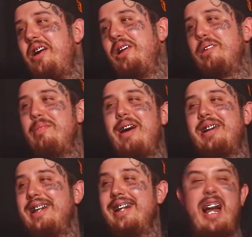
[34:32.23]
on the
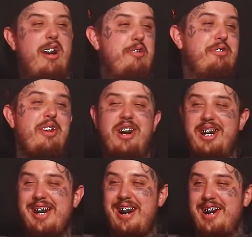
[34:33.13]
balcony, like fuck
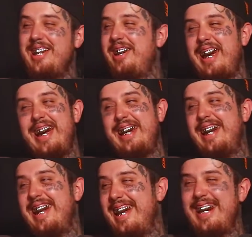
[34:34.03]
y'all, you can't
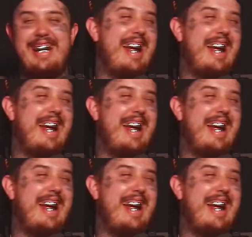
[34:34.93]
get in.